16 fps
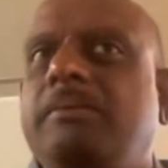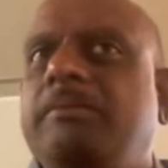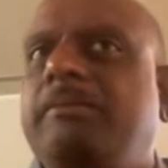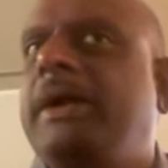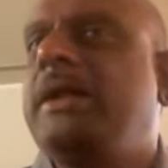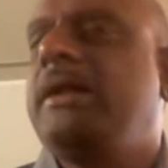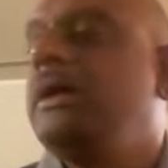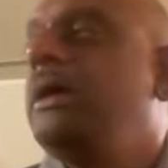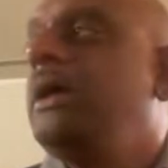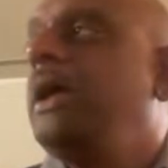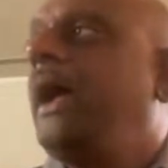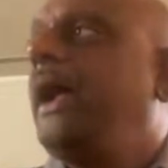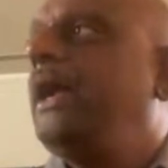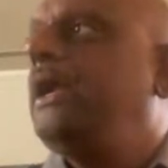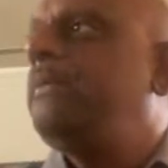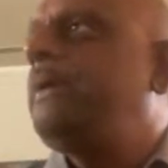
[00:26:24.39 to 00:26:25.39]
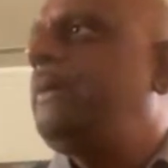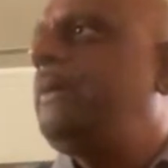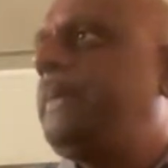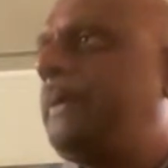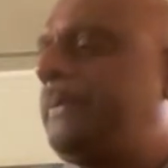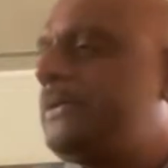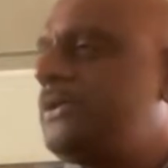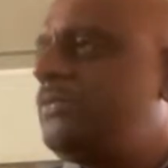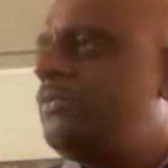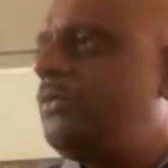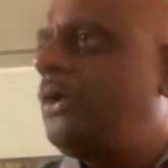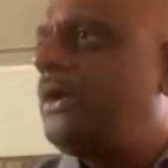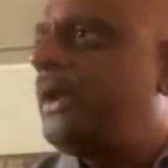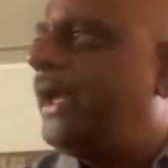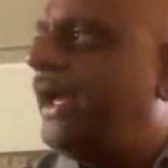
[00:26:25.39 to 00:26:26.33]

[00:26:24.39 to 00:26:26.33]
But ultimate purpose is what?